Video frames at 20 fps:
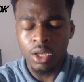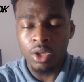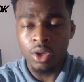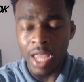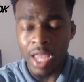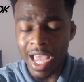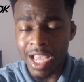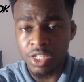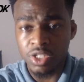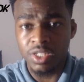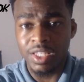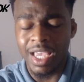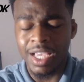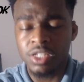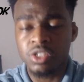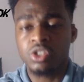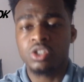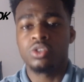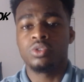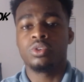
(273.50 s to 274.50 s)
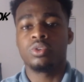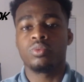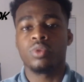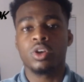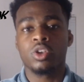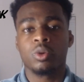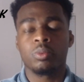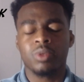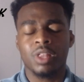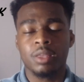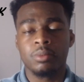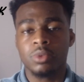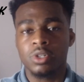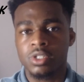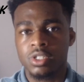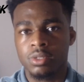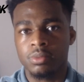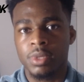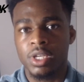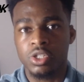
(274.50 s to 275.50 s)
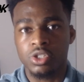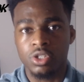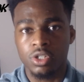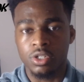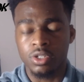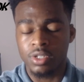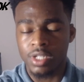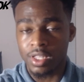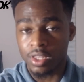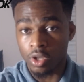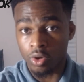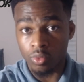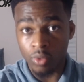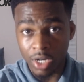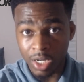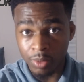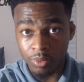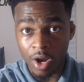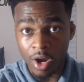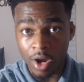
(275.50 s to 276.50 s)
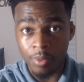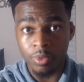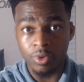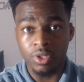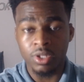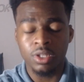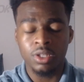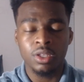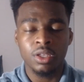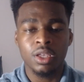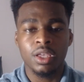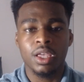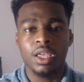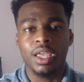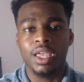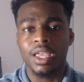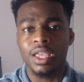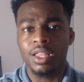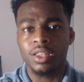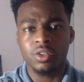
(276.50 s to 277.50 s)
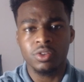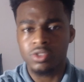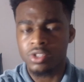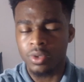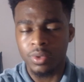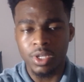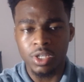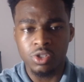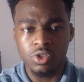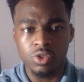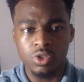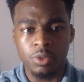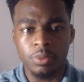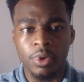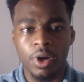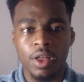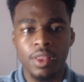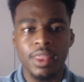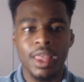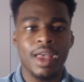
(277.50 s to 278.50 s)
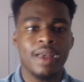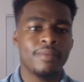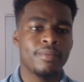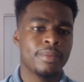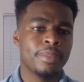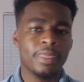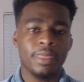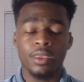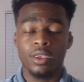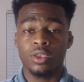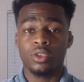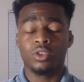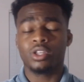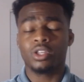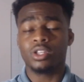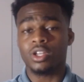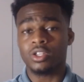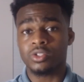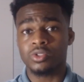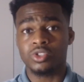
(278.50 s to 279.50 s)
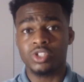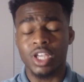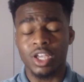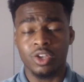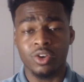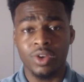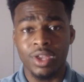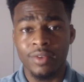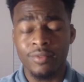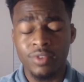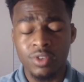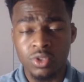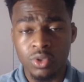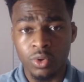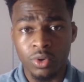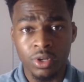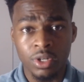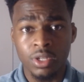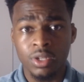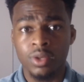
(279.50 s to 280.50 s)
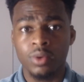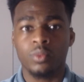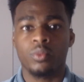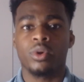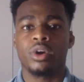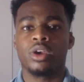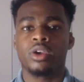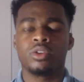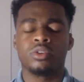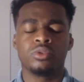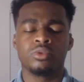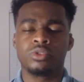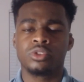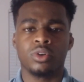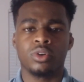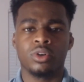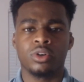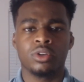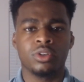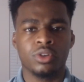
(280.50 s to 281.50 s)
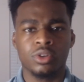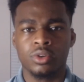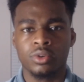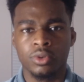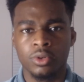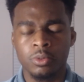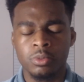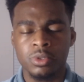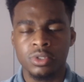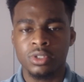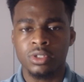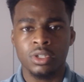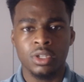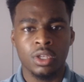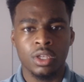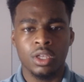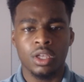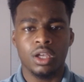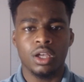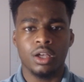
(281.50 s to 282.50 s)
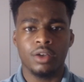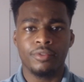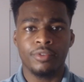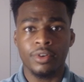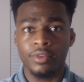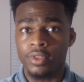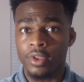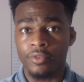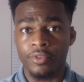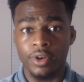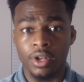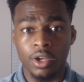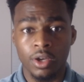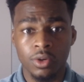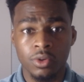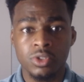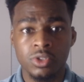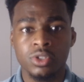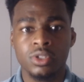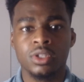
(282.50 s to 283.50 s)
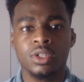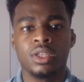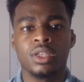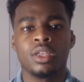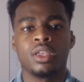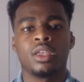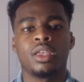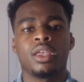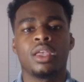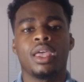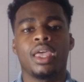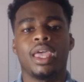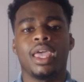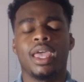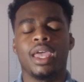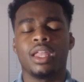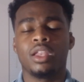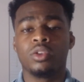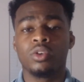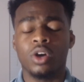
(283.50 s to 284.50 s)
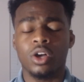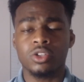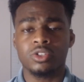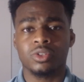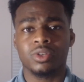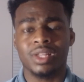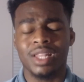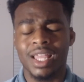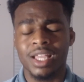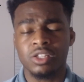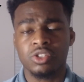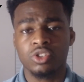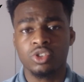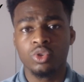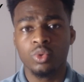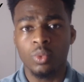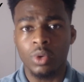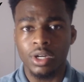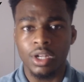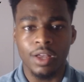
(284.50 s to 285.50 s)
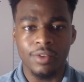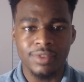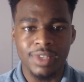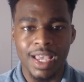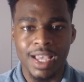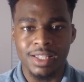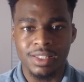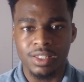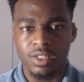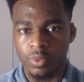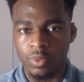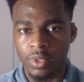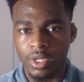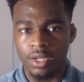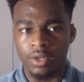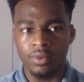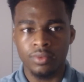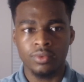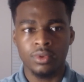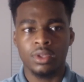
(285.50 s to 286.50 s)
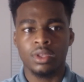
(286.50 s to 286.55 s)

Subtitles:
actually execute and run your playbooks to make sure that they're running properly and there's no issues upon that. You can also check your inventory where you store your groups of different hosts, and you also can execute one-off tasks as well.